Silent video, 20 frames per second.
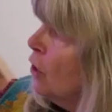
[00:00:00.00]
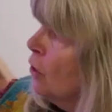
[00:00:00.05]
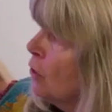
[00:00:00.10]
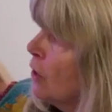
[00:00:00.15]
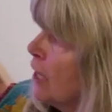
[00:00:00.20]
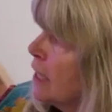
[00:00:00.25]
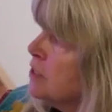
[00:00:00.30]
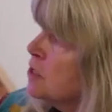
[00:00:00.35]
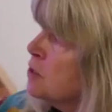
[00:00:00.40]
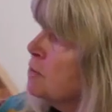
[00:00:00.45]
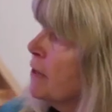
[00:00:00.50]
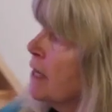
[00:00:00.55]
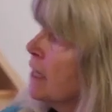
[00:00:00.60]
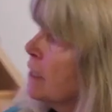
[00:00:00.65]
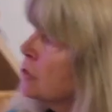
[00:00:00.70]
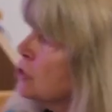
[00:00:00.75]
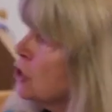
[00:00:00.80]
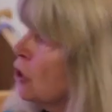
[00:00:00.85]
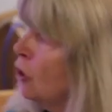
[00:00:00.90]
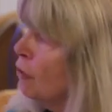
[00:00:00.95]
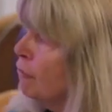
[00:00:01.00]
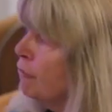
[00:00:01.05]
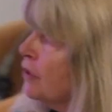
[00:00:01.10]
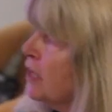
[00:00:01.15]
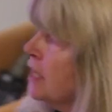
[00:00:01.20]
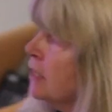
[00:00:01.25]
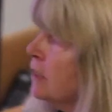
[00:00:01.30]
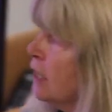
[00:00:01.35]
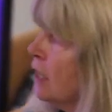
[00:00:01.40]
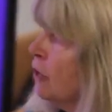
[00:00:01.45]
whole aspect of
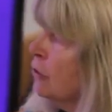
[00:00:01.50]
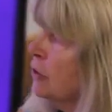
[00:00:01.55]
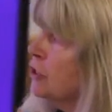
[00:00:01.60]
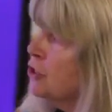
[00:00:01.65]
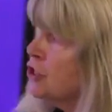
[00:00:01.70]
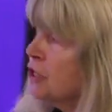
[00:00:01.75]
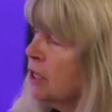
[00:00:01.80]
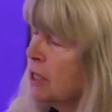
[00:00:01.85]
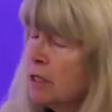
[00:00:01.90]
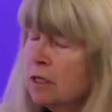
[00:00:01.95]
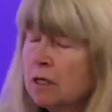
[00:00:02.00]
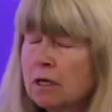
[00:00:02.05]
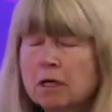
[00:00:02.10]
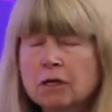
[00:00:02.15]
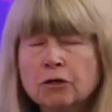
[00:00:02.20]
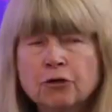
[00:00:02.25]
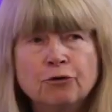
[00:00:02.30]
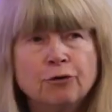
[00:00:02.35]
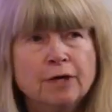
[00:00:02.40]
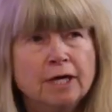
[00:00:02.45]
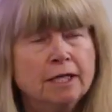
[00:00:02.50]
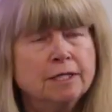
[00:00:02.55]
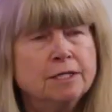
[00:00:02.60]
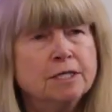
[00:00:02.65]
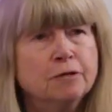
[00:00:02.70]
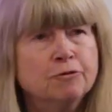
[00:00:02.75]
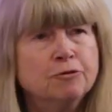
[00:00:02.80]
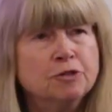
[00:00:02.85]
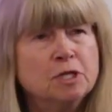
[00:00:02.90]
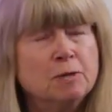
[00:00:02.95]
encouraging
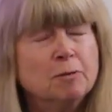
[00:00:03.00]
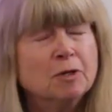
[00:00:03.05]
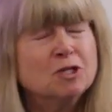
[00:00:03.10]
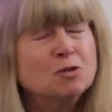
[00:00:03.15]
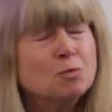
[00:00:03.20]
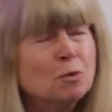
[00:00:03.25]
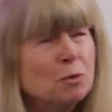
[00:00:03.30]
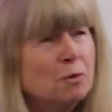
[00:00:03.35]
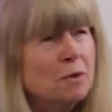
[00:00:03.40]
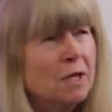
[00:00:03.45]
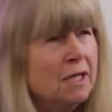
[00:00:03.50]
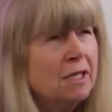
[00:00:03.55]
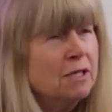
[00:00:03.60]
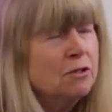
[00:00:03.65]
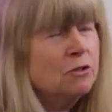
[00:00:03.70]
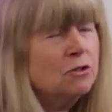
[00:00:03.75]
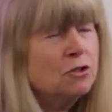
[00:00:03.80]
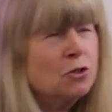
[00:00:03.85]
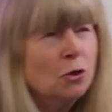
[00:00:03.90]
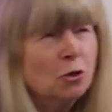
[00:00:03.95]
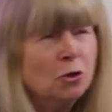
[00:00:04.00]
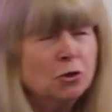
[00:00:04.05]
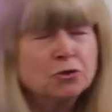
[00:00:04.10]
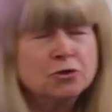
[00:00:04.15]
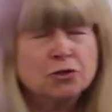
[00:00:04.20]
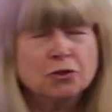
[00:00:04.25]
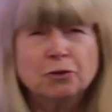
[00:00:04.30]
creativity, because we're really taught,